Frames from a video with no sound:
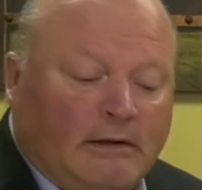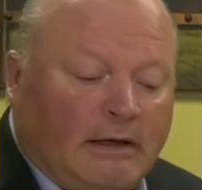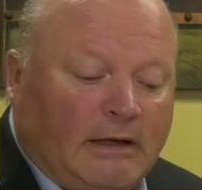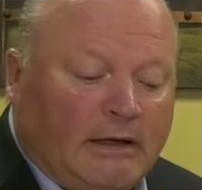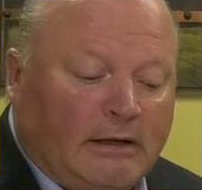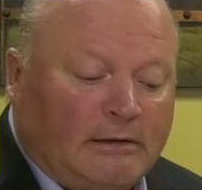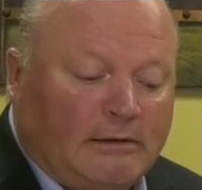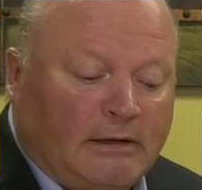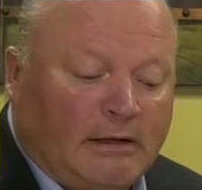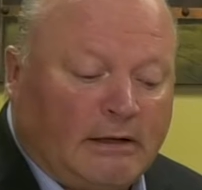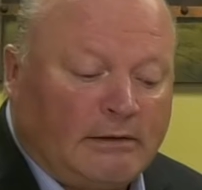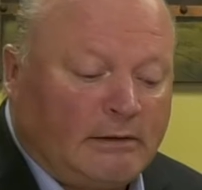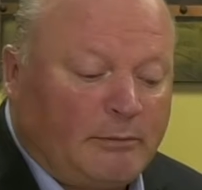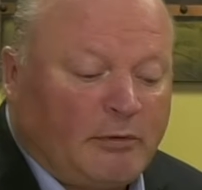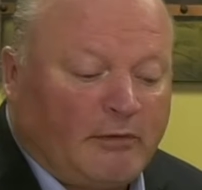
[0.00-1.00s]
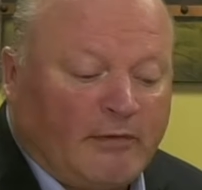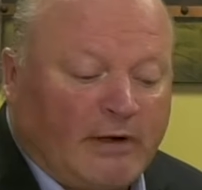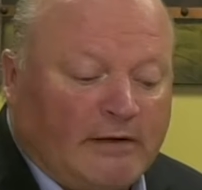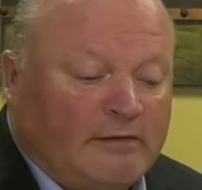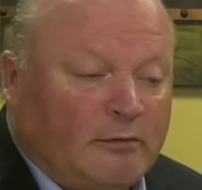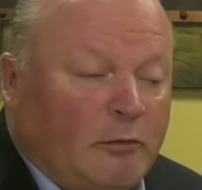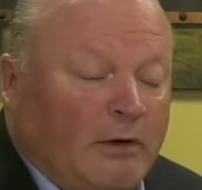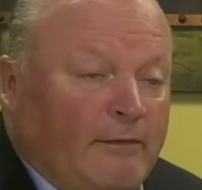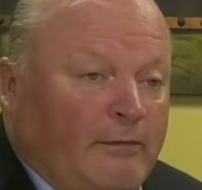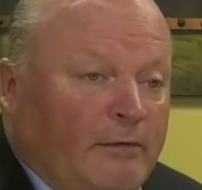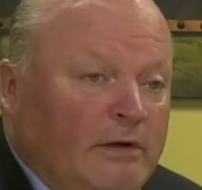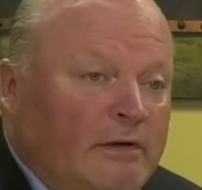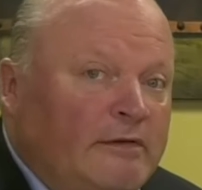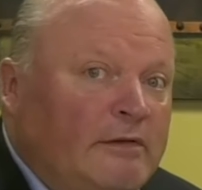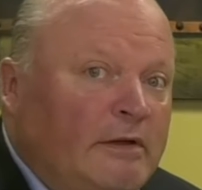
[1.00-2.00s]
And it provides a way for
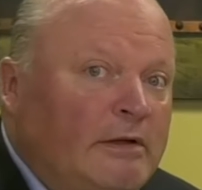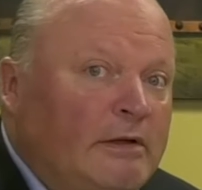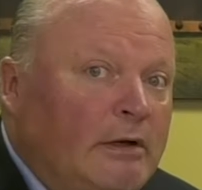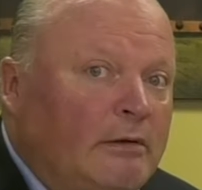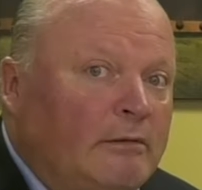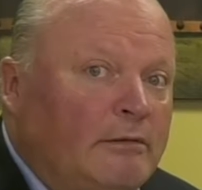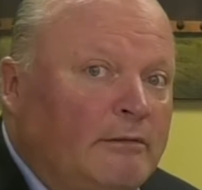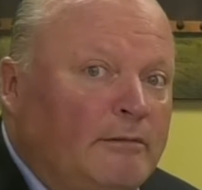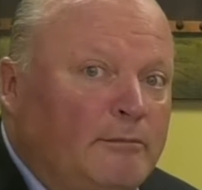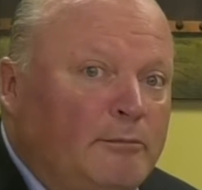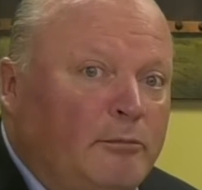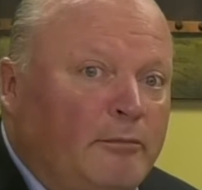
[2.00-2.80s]
you to send out